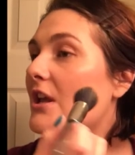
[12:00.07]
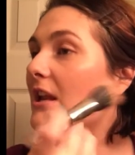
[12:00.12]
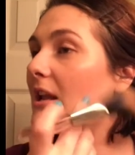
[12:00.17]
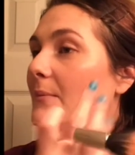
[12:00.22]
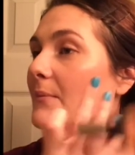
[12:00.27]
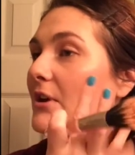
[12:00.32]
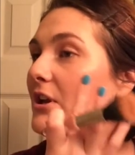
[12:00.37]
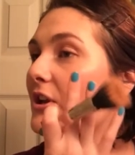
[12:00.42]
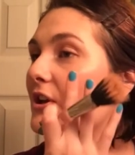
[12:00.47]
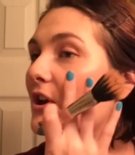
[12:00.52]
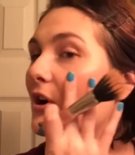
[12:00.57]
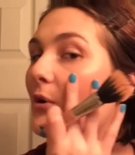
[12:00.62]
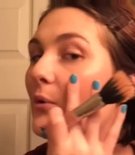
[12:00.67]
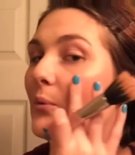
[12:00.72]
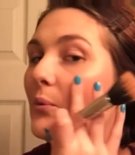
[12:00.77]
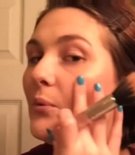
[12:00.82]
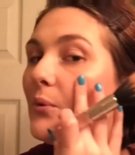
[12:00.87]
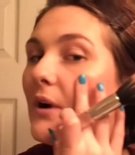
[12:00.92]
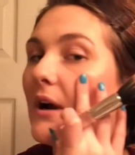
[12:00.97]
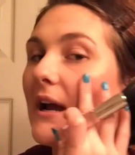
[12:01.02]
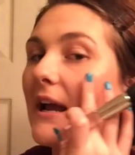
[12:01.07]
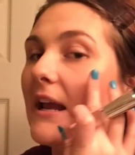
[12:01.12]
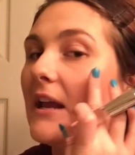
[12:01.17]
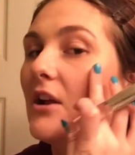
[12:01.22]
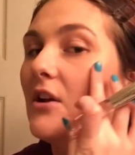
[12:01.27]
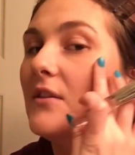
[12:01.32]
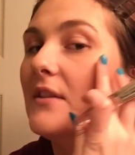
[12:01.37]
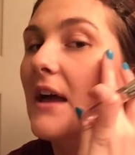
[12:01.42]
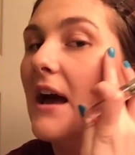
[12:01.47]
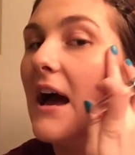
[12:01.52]
and I'm going to go right
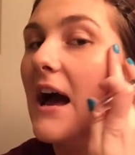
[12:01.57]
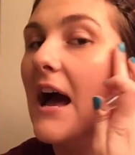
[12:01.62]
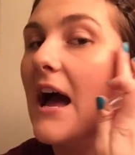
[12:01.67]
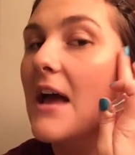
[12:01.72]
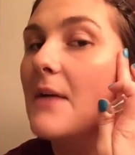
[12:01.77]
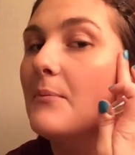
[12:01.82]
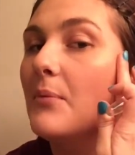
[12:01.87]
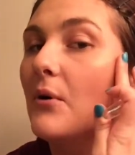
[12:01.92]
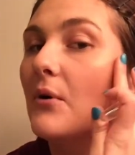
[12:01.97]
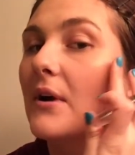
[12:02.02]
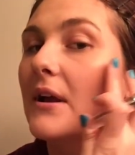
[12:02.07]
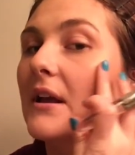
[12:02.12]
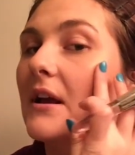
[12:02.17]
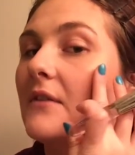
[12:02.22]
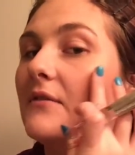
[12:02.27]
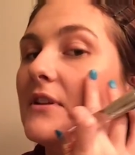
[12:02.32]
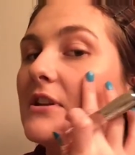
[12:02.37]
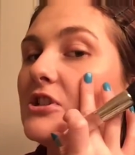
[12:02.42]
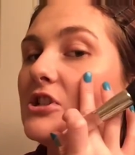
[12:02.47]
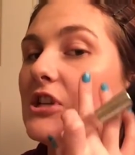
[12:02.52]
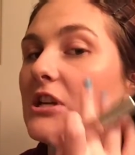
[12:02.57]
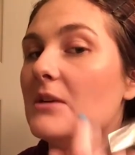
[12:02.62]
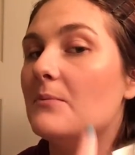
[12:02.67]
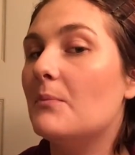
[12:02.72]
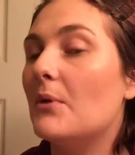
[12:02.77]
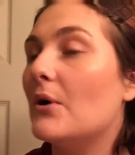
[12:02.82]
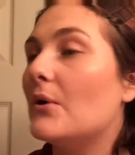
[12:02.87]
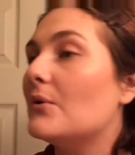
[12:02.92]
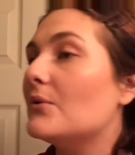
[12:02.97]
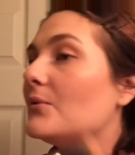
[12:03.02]
on the high point of the
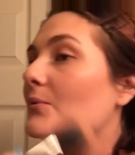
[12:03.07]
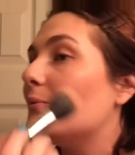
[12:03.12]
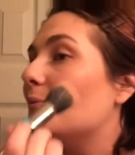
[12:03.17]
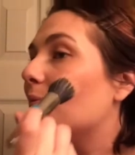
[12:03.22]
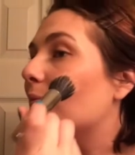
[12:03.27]
cheekbone.